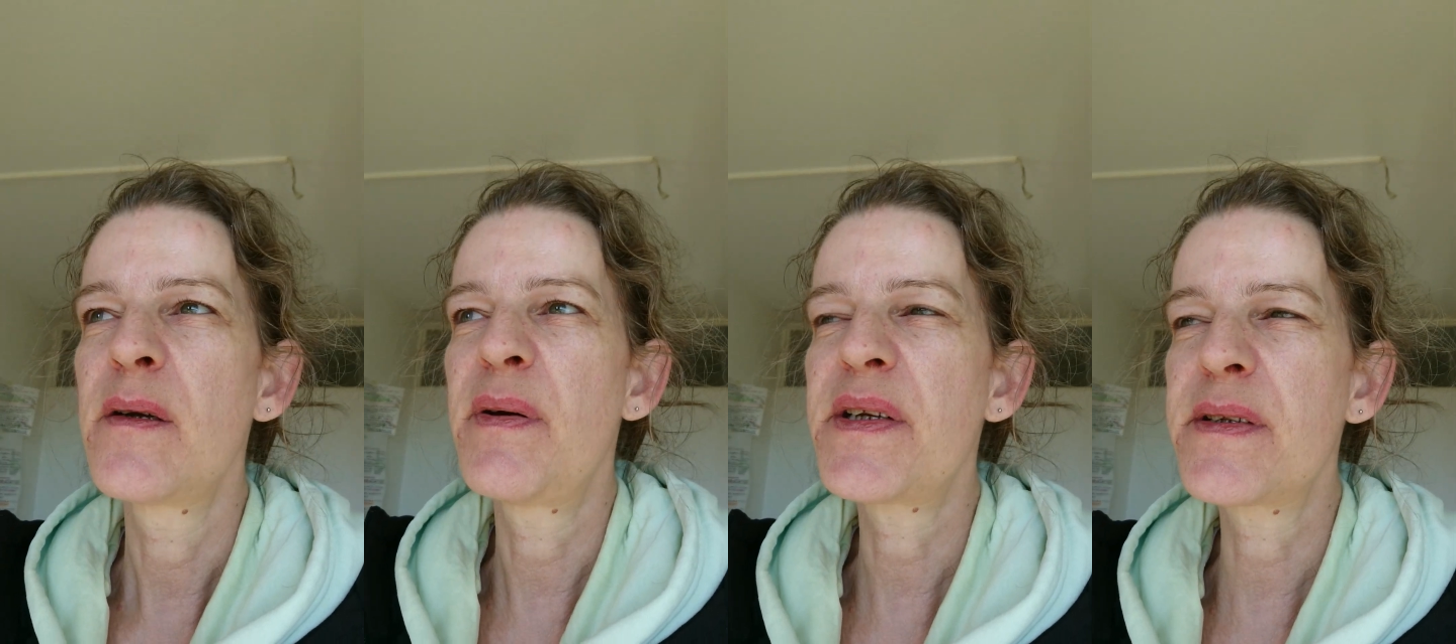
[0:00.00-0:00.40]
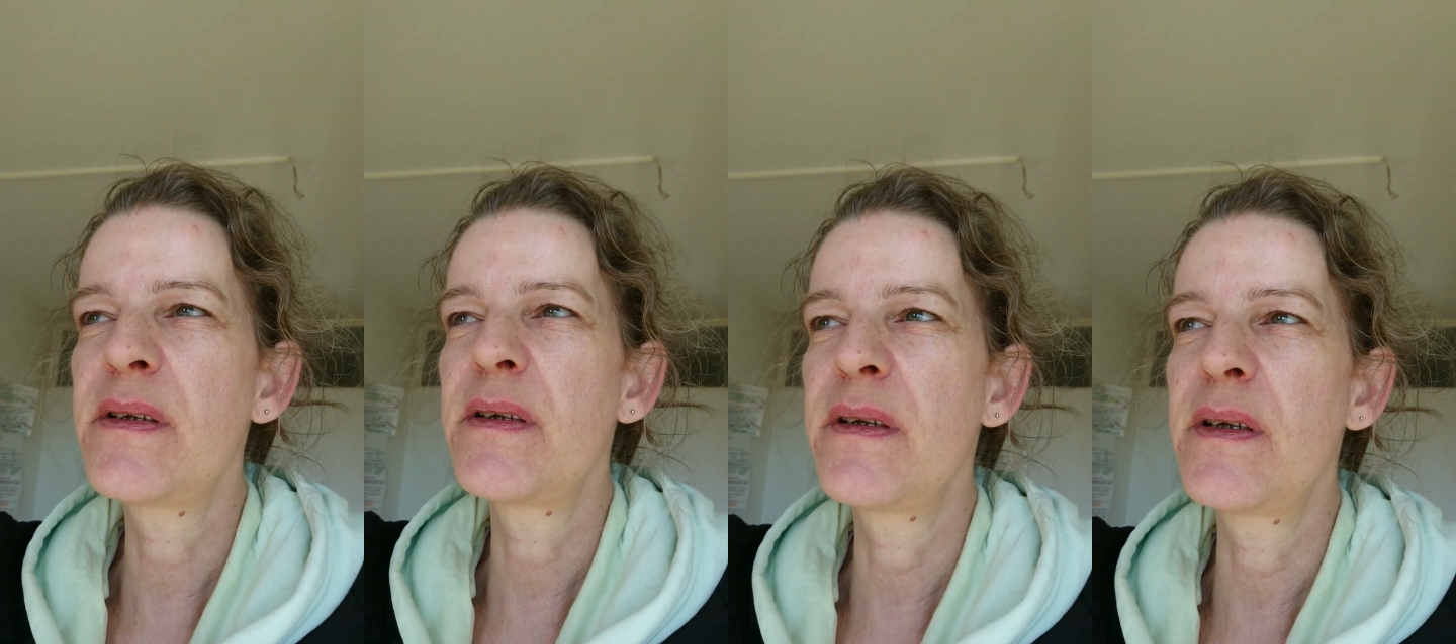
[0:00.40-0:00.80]
but
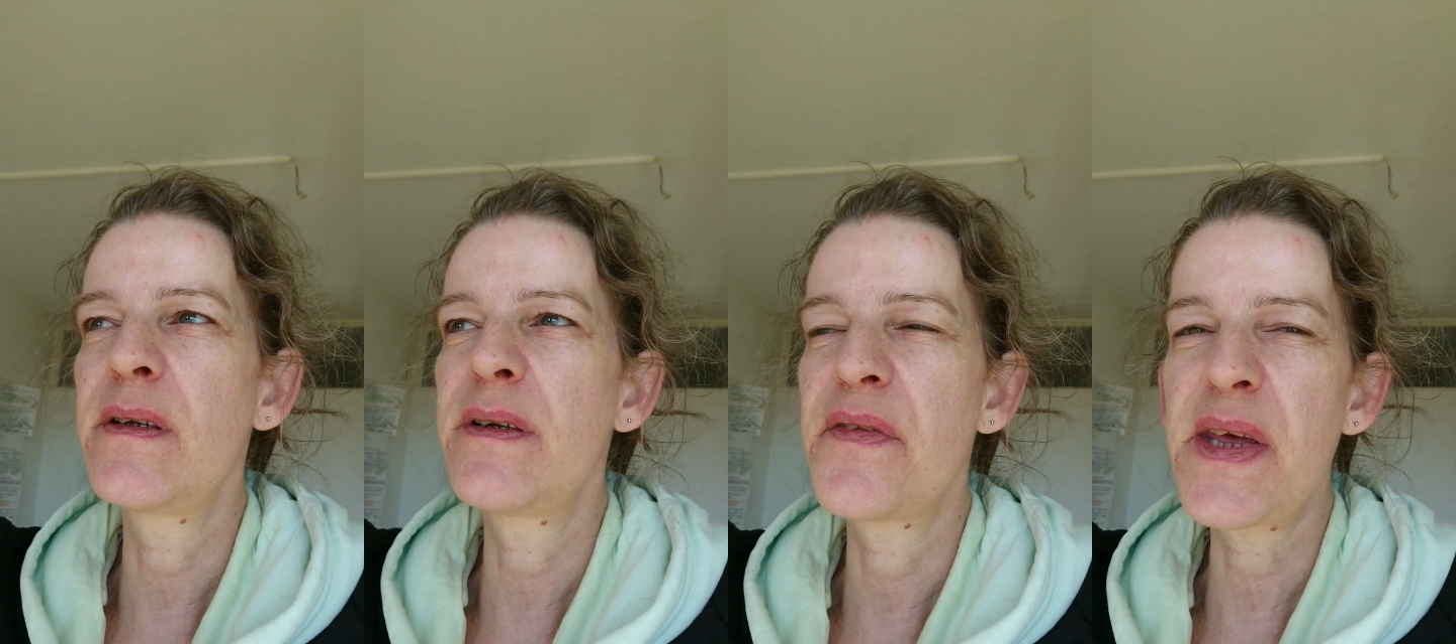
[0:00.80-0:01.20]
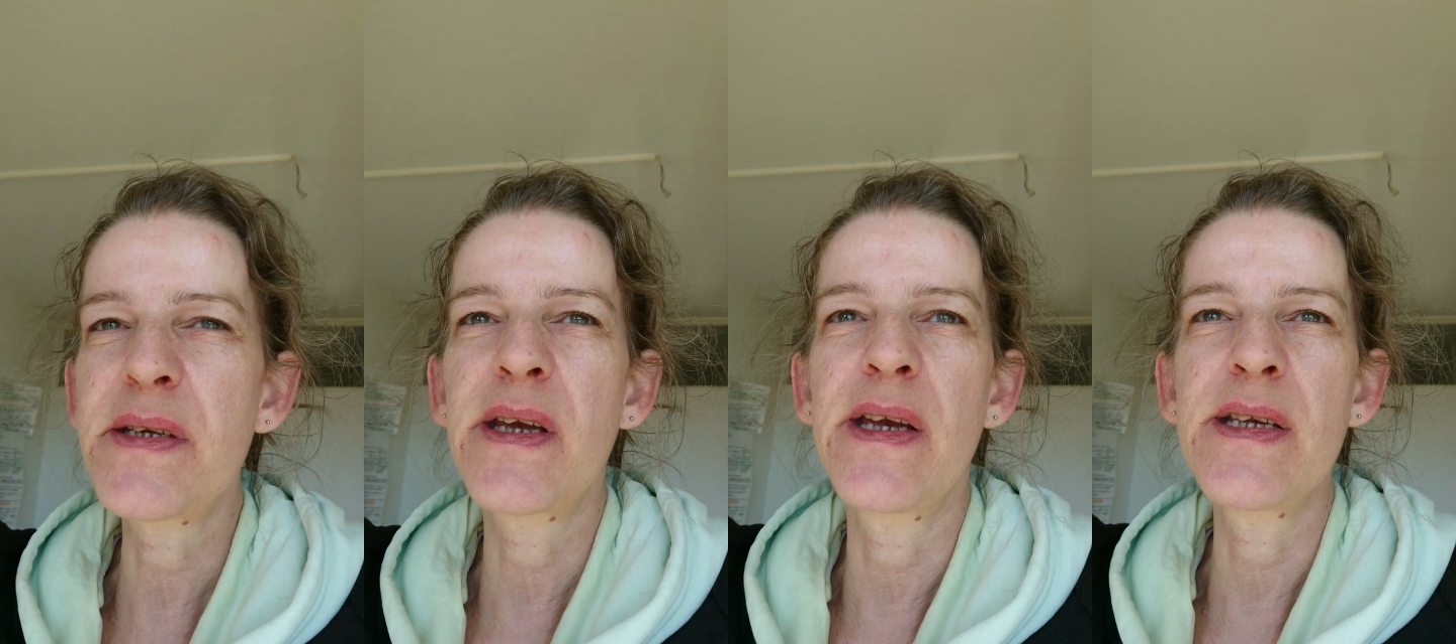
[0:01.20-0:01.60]
in
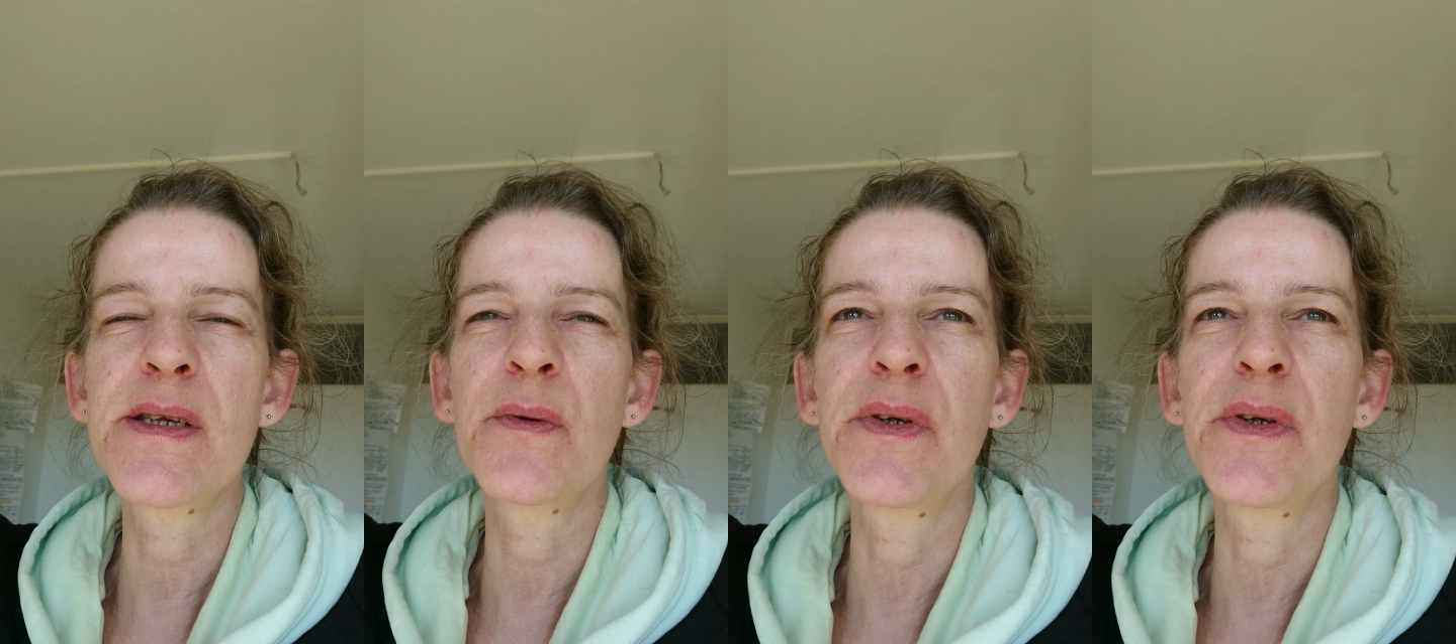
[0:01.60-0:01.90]
that case,